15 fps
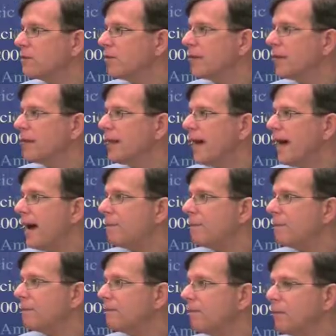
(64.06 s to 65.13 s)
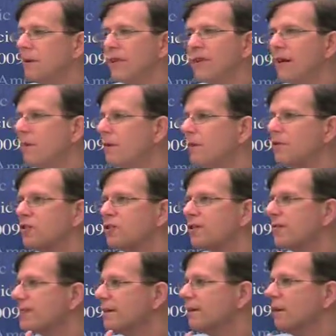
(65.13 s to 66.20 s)
took up the habit. Well, we thought we would
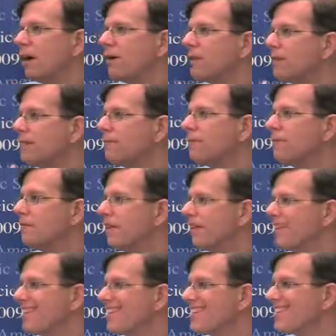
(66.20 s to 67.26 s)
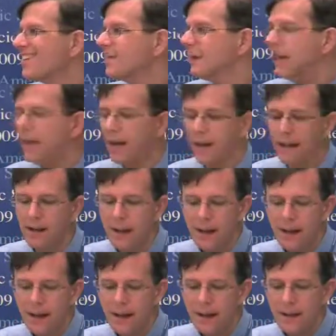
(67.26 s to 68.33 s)
just see all the different variants that we had.
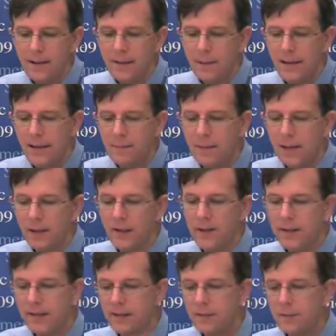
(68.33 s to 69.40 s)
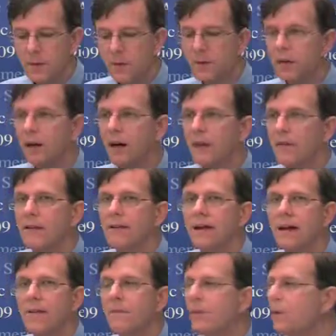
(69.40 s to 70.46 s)
And then we had mothers that smoked at all the
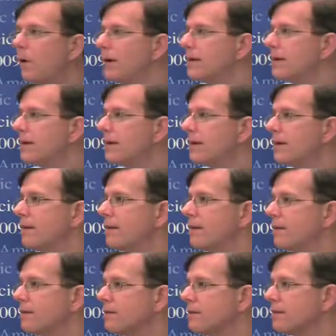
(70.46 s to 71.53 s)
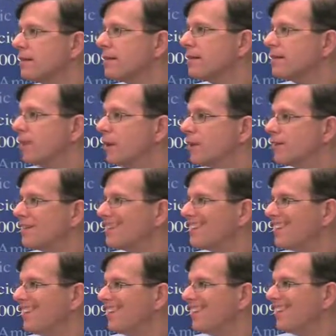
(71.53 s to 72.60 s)
time points, and then mothers that smoked
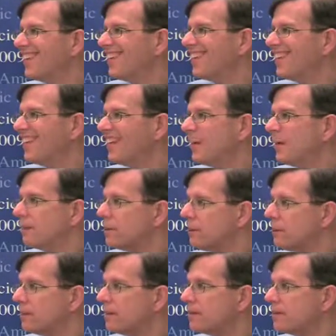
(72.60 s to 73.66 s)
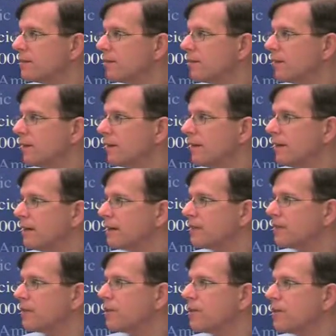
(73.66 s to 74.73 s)
only during the early
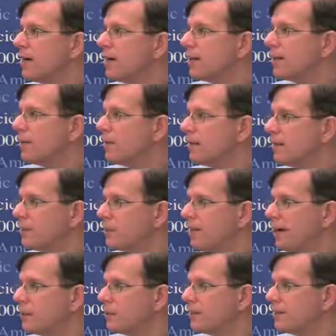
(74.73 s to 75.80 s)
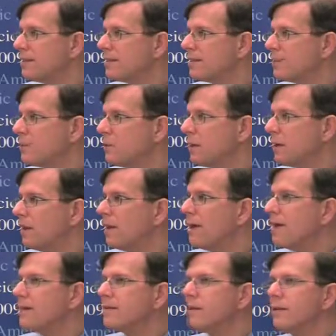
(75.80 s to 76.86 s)
years of the child and when the child was in school.
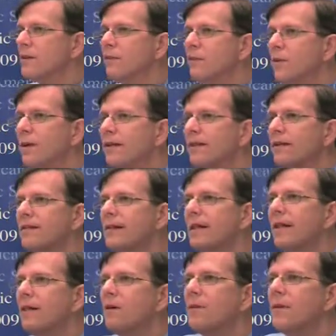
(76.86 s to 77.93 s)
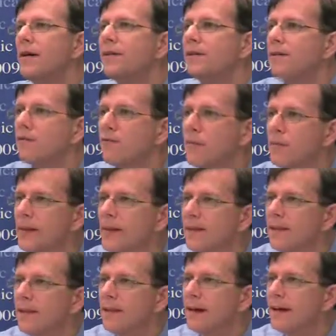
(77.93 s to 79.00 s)
So the point, the take-home message from
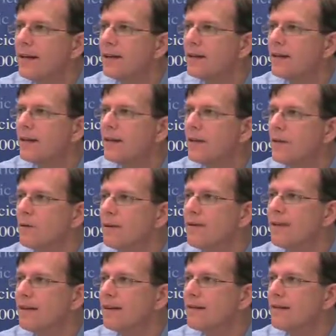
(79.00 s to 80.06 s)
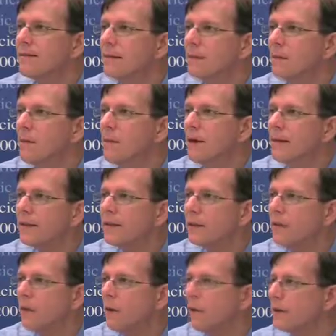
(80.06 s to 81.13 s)
that slide is there is not a single mother
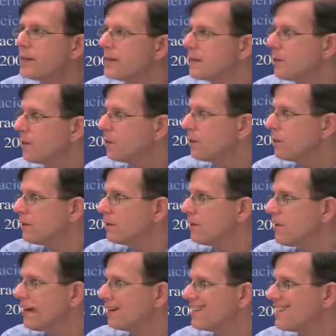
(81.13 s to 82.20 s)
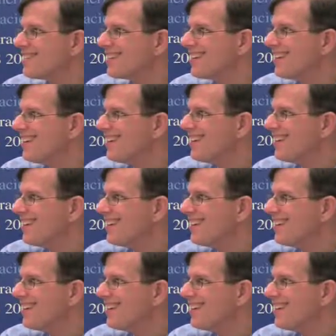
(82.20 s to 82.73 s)
who only smoked during pregnancy